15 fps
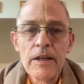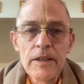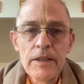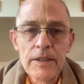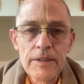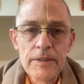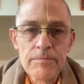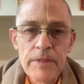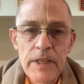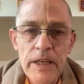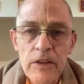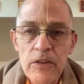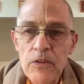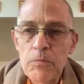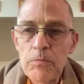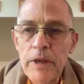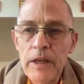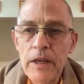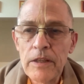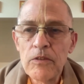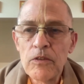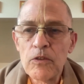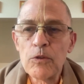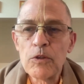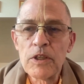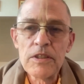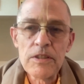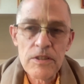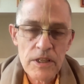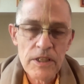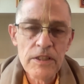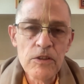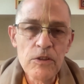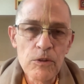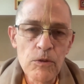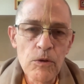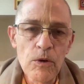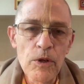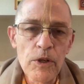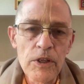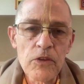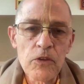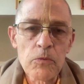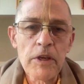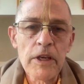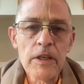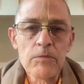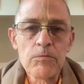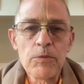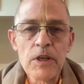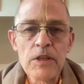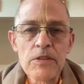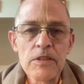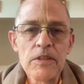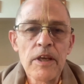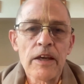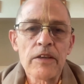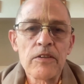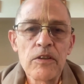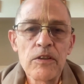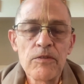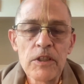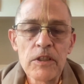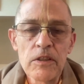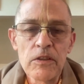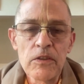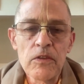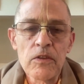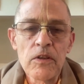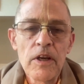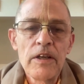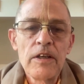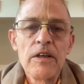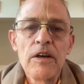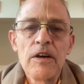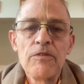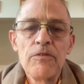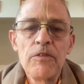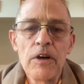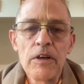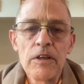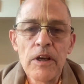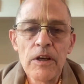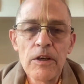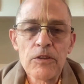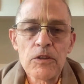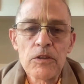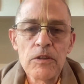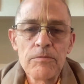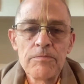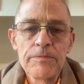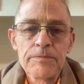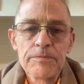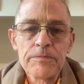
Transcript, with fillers: uh, expand, to continue or expand present activities of varnashram?